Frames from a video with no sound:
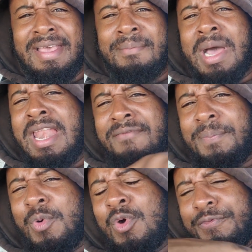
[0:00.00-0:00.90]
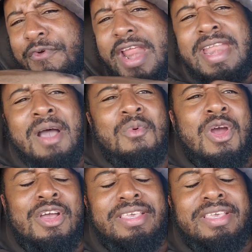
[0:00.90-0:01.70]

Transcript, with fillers: my Liverpool friend at work,